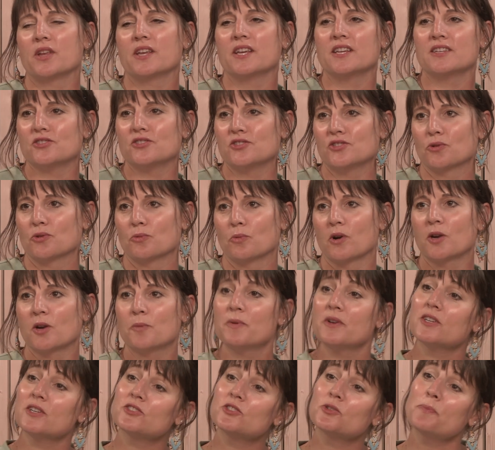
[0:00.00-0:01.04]
into your work
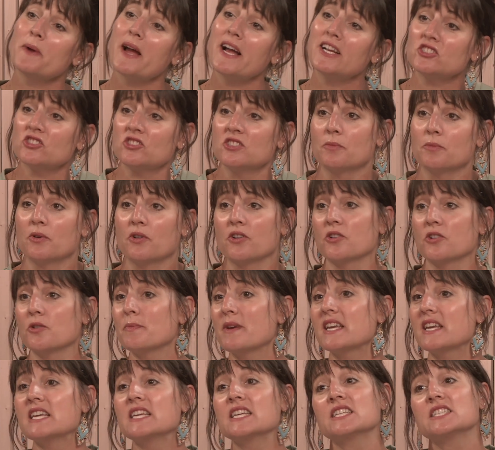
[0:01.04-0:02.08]
because you're passionate about it. You're
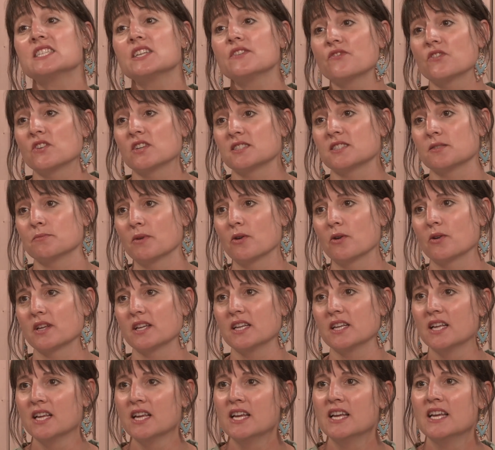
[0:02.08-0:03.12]
making a right. difference about it.
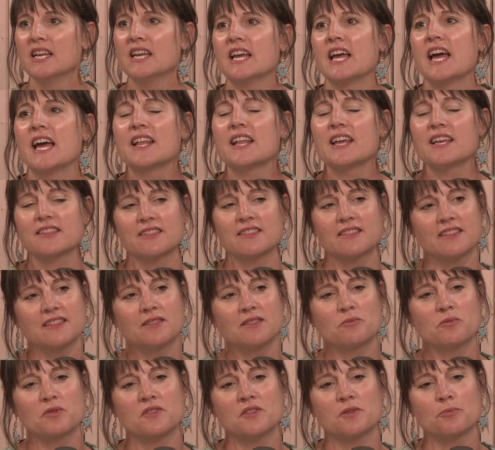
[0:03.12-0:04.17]
And I,
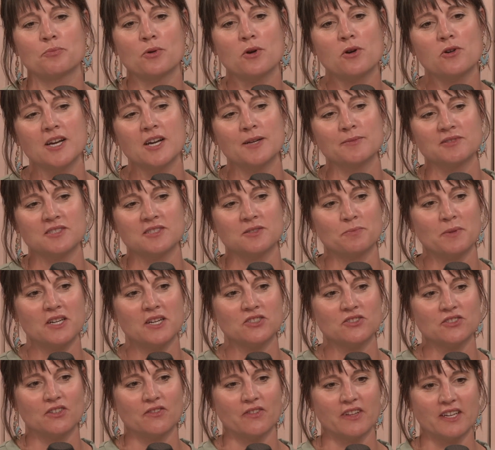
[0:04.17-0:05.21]
with the programs,
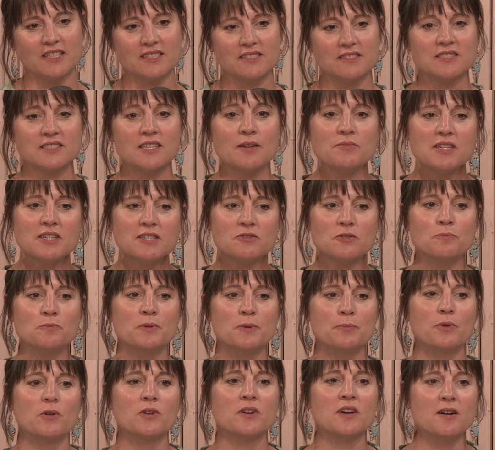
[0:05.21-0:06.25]
especially, like sometimes when
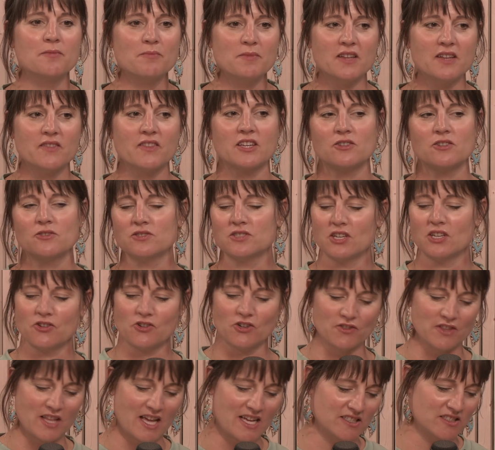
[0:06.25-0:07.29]
people come in, like you said, you're
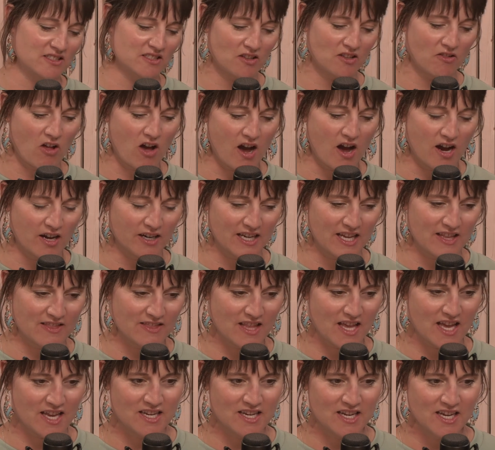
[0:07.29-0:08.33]
in that slog, and
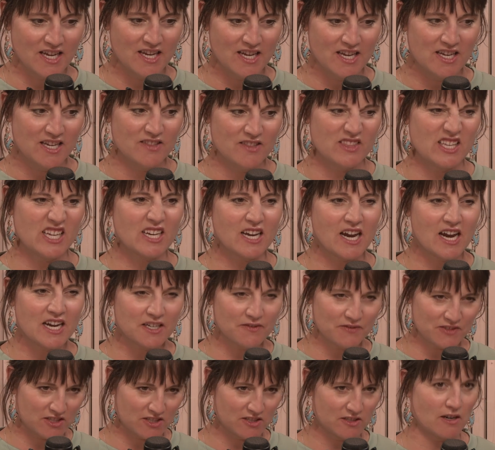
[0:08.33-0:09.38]
then they kind
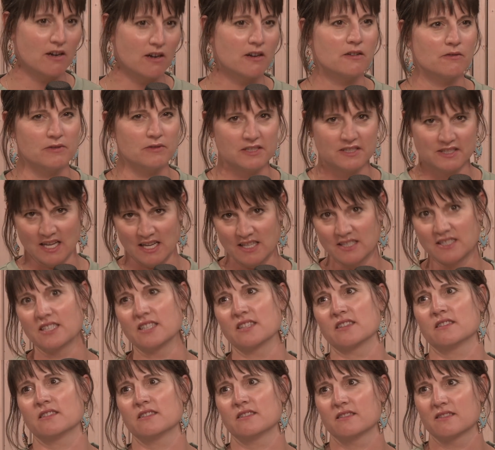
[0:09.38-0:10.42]
of start
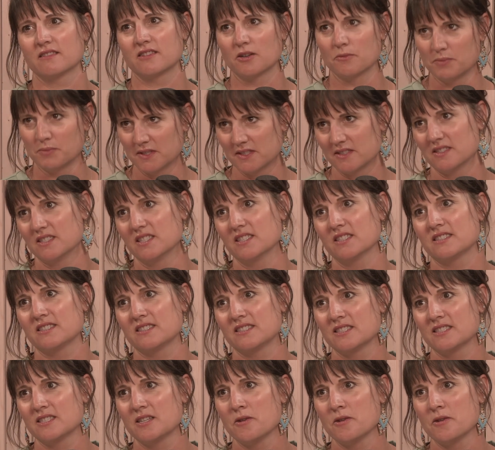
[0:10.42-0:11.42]
resenting their business.